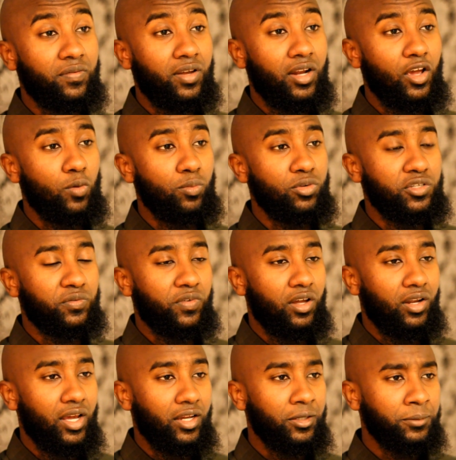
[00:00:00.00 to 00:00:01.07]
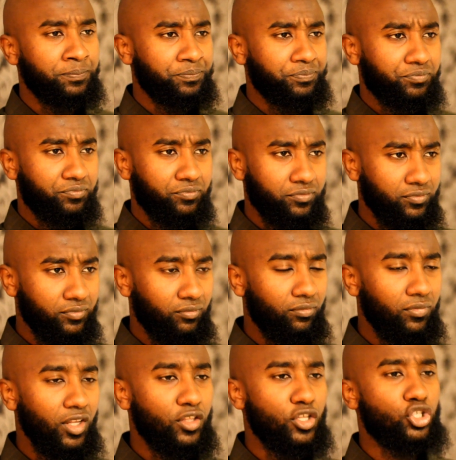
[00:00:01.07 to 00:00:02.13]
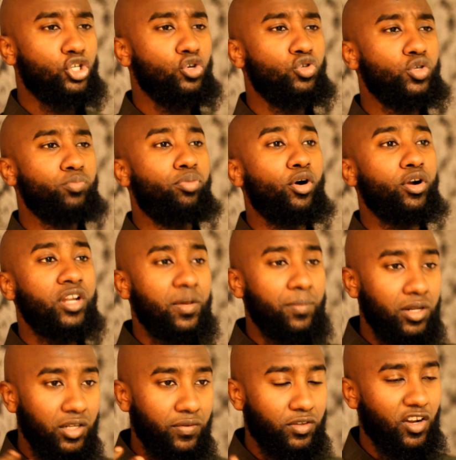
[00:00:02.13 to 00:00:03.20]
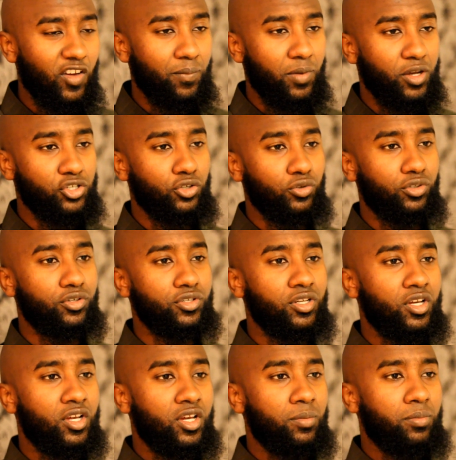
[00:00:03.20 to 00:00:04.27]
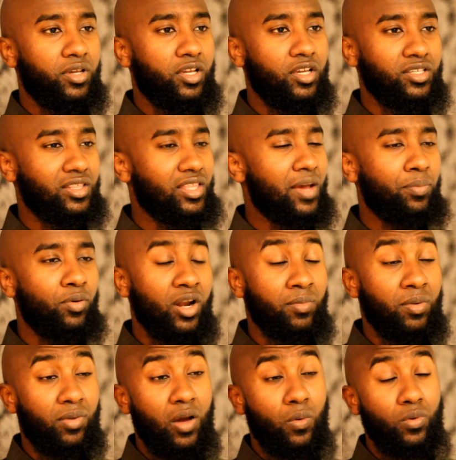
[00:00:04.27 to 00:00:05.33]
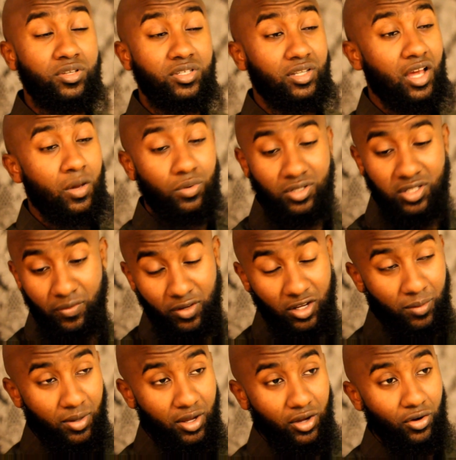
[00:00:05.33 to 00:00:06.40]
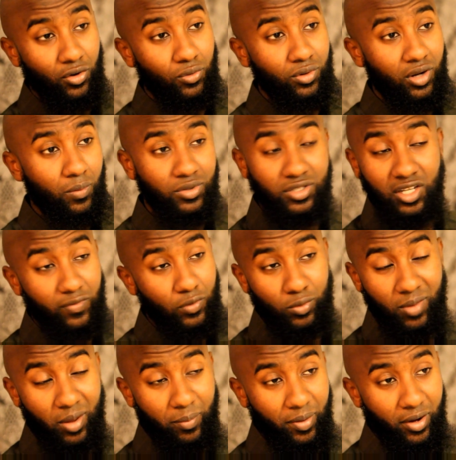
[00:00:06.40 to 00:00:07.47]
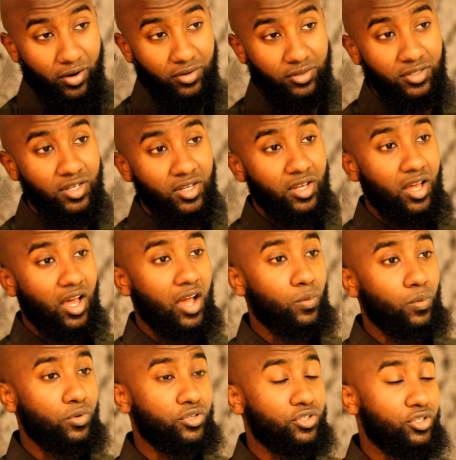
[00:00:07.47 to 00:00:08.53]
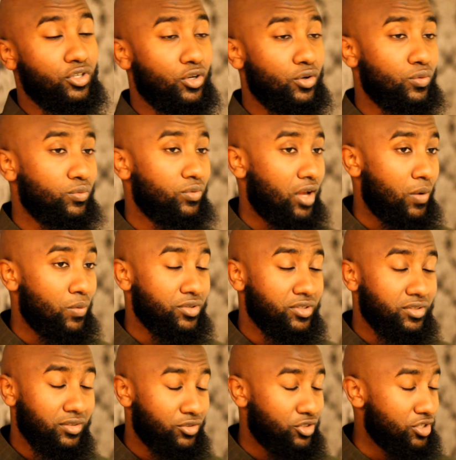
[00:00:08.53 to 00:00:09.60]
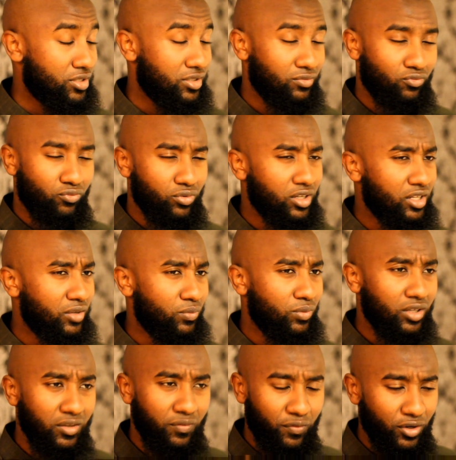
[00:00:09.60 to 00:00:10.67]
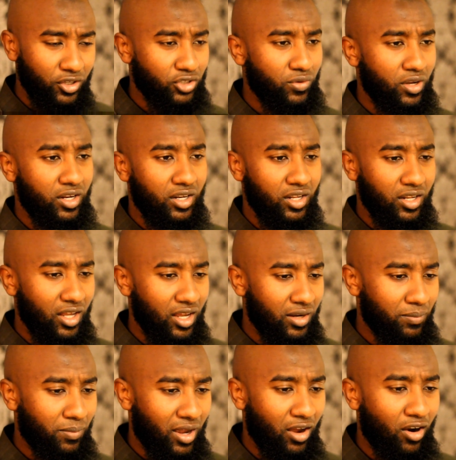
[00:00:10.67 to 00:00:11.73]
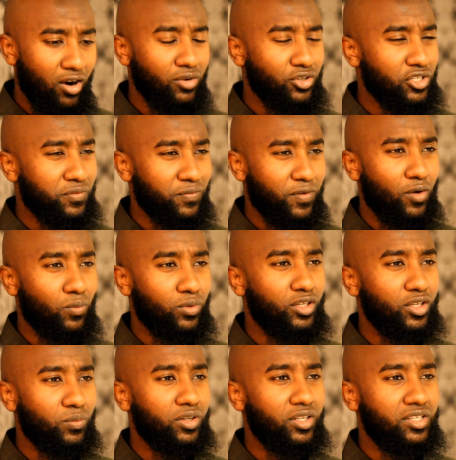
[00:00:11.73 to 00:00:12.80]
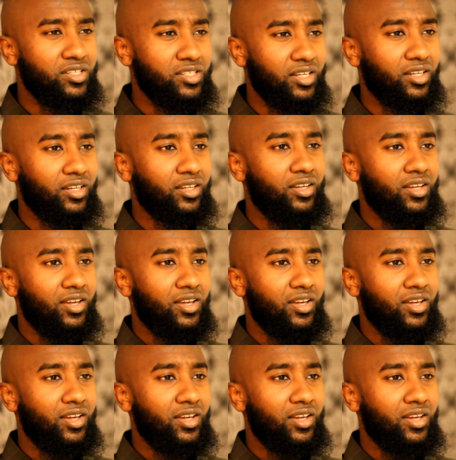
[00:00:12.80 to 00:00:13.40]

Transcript: And I almost felt like this huge burden had been lifted off my shoulders. Because at that point, I remember I wasn't, I was living on my own. I wasn't living with my parents. I was, you know, I was just really, really frustrated. And, and my heart just felt really, really sick.